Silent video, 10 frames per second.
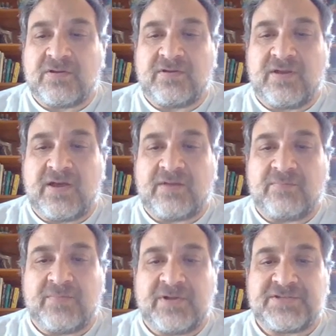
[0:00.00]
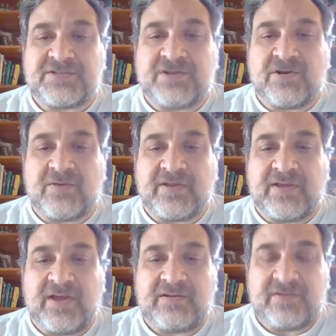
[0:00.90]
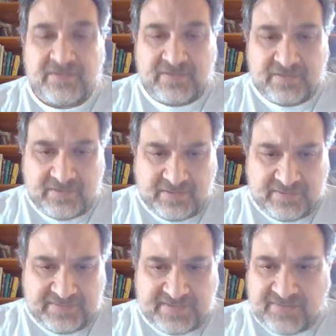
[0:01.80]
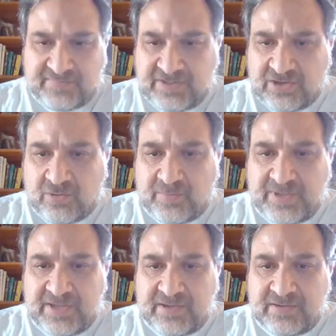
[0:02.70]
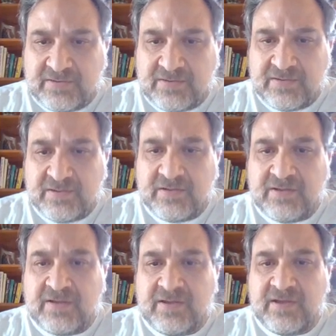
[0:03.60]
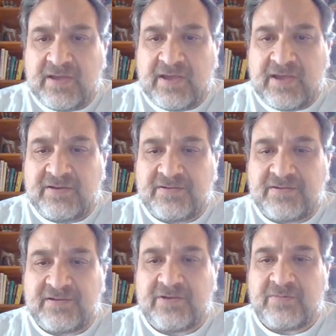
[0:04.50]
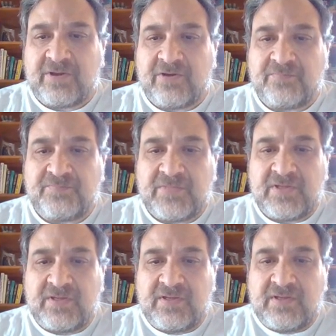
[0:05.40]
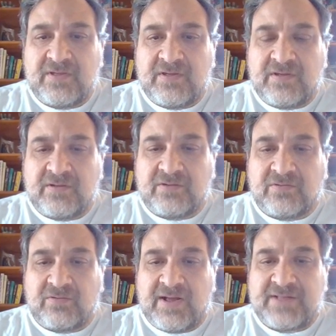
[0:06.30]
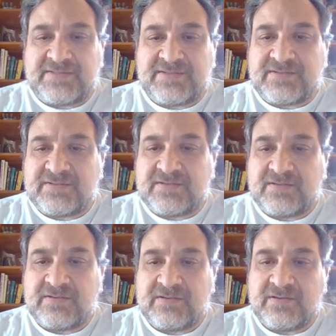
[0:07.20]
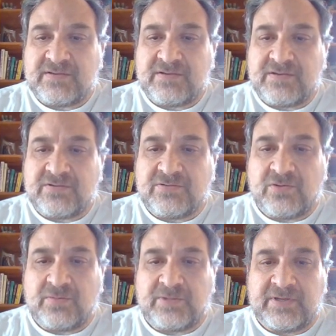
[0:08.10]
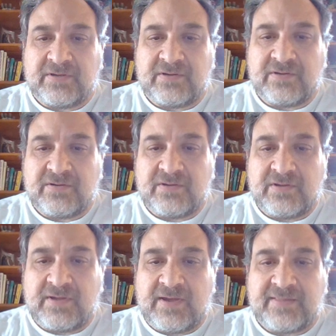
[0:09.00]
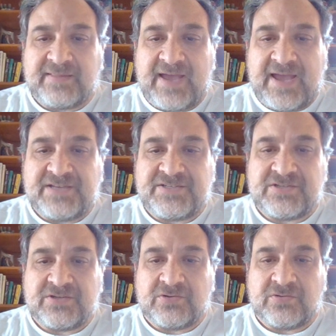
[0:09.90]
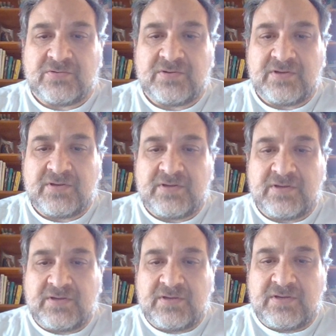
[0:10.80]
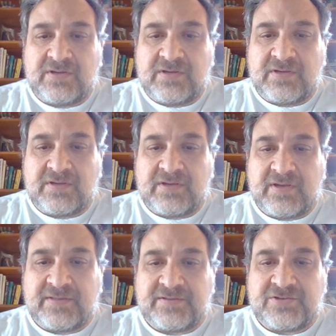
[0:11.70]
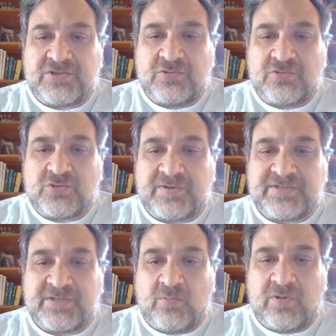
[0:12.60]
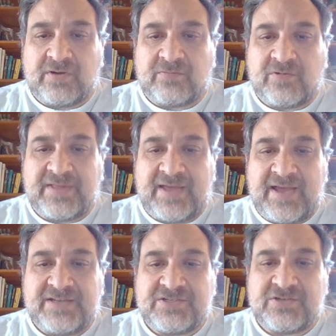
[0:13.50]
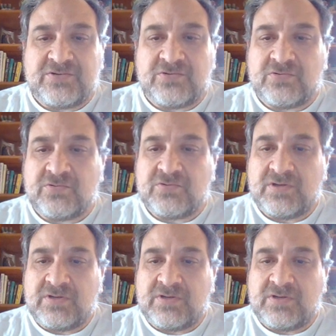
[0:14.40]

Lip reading: Not much to go on yet. It's definitely European. And here we go. Graz, Dobling on the A2 and the 221, where the A2